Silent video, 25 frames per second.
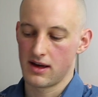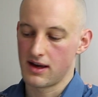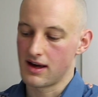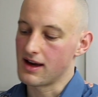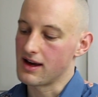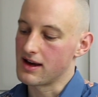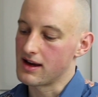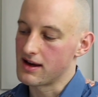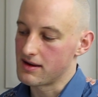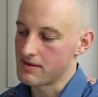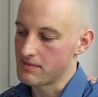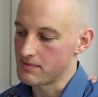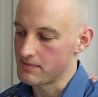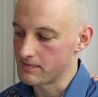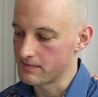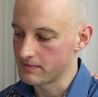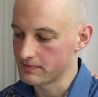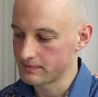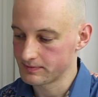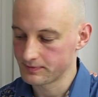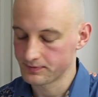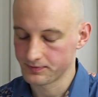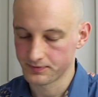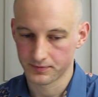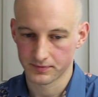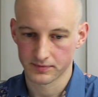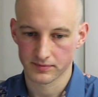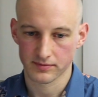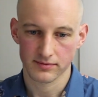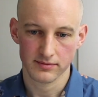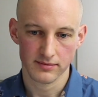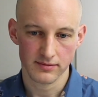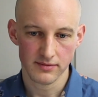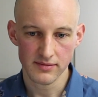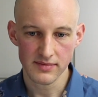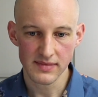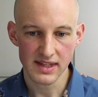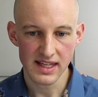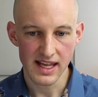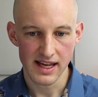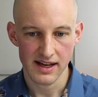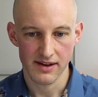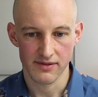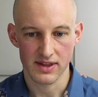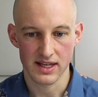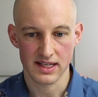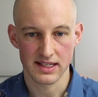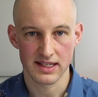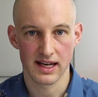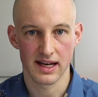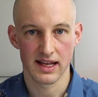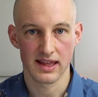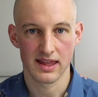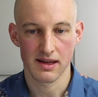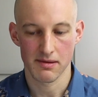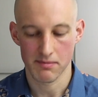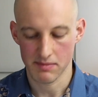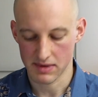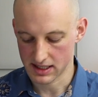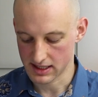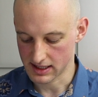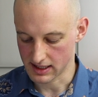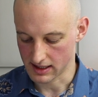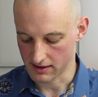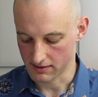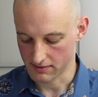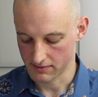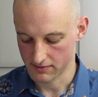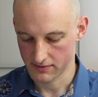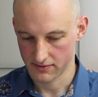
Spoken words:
if there's anything missing.